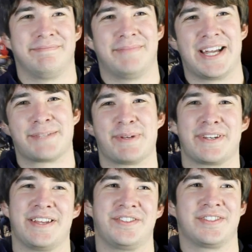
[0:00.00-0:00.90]
My
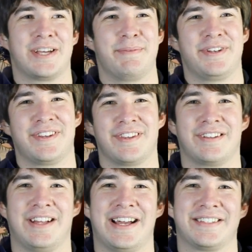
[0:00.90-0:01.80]
expectations coming into the
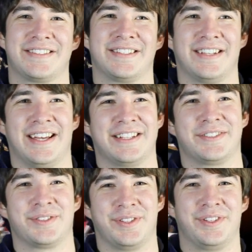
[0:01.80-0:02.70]
class, I
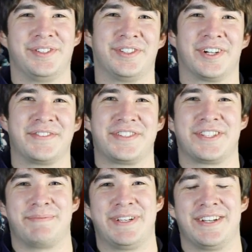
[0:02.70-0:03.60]
guess I was a little nervous
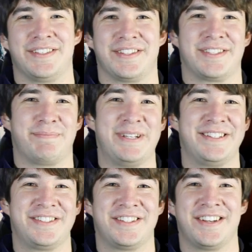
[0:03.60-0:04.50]
just because it's
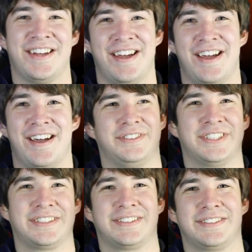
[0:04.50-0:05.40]
speech.
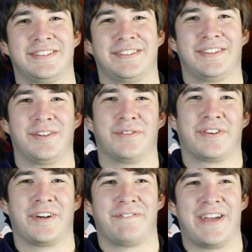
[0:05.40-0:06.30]
Just the
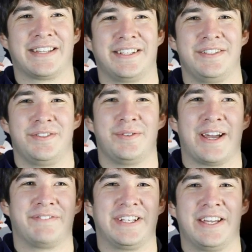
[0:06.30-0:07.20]
overall fact that you do
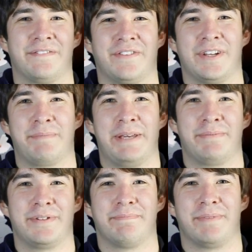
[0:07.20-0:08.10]
have to get in front of
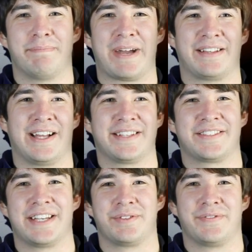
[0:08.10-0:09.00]
people, but my class
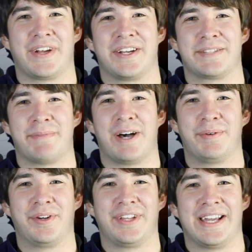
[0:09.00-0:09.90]
size was very small.
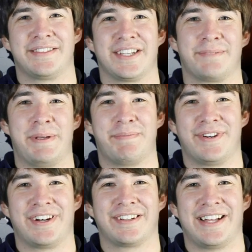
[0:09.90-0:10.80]
We only had 6
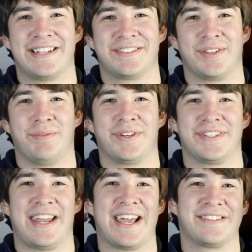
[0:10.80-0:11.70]
people in our class, so it
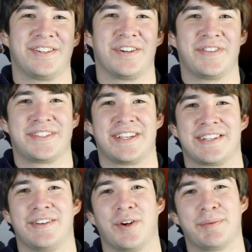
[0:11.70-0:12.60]
wasn't as nervous as
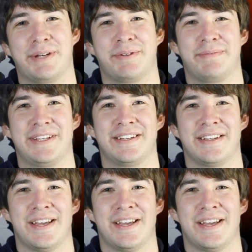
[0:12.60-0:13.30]
I normally would be.